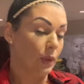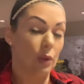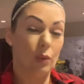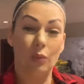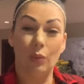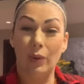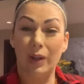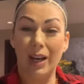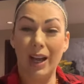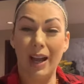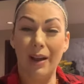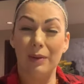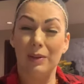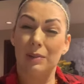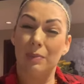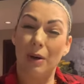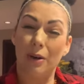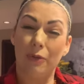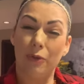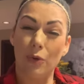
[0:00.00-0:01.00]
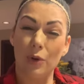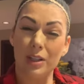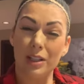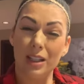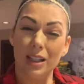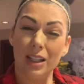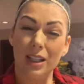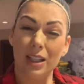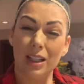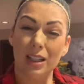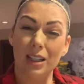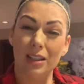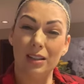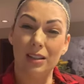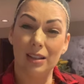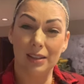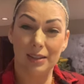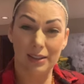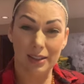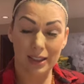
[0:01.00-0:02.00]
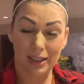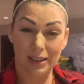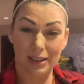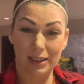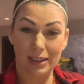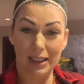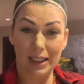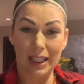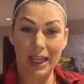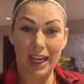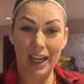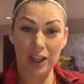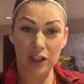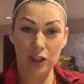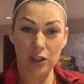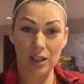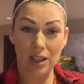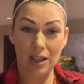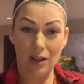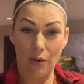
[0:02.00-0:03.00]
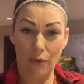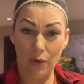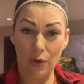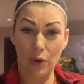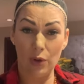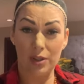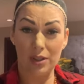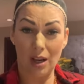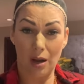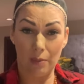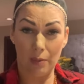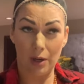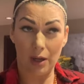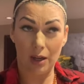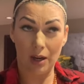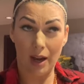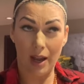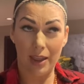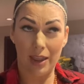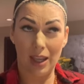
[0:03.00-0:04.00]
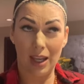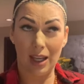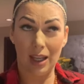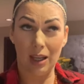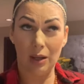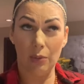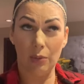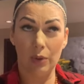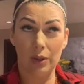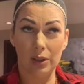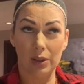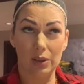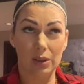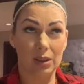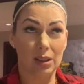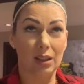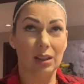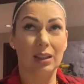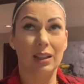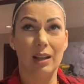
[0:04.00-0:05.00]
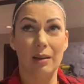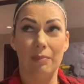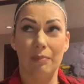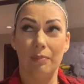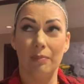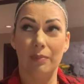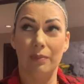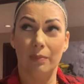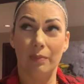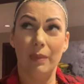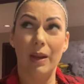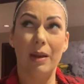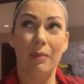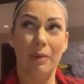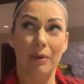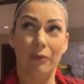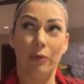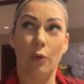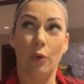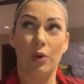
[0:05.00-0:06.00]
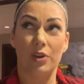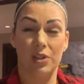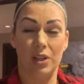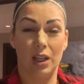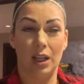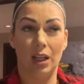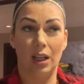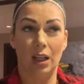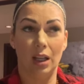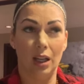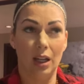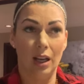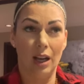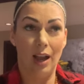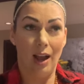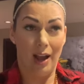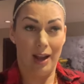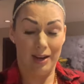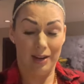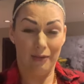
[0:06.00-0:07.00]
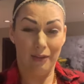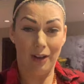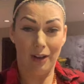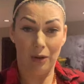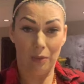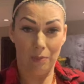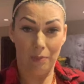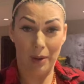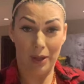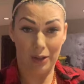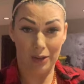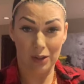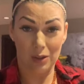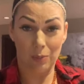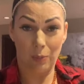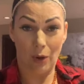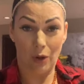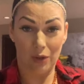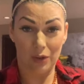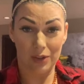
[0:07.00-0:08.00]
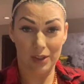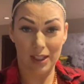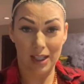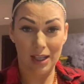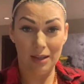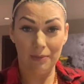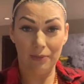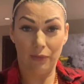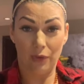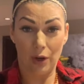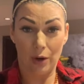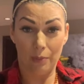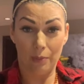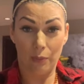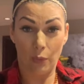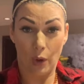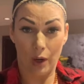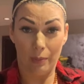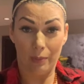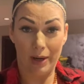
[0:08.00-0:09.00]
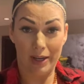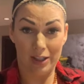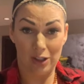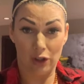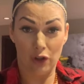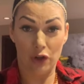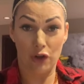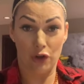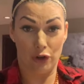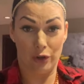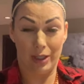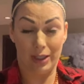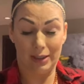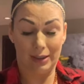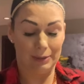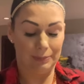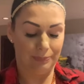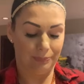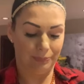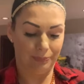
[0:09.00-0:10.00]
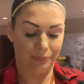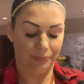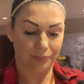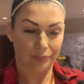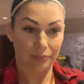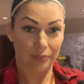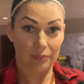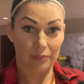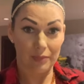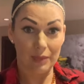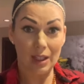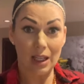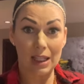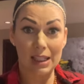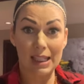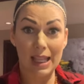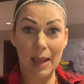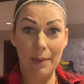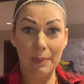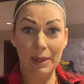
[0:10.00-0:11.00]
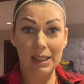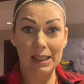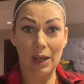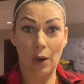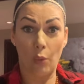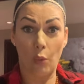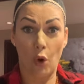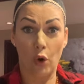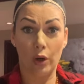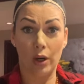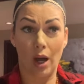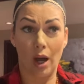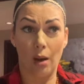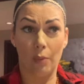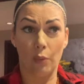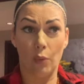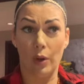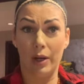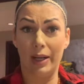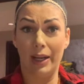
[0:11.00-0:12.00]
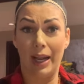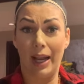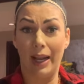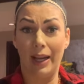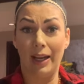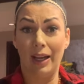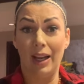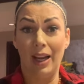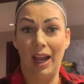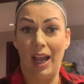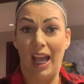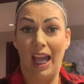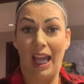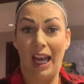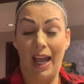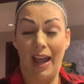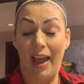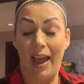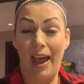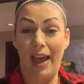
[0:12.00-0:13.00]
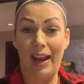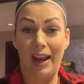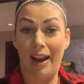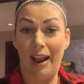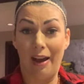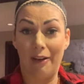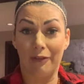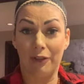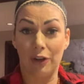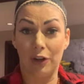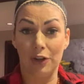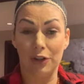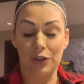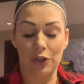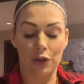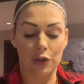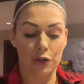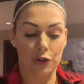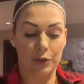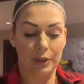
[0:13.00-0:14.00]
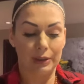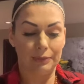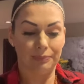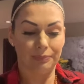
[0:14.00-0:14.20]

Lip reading: when I was about 14 to 16, I actually, over the summer, I think it was, it may have been 14, I developed Bell's palsy from one of my surgeries. So that means I woke up one day and I had it after a surgery.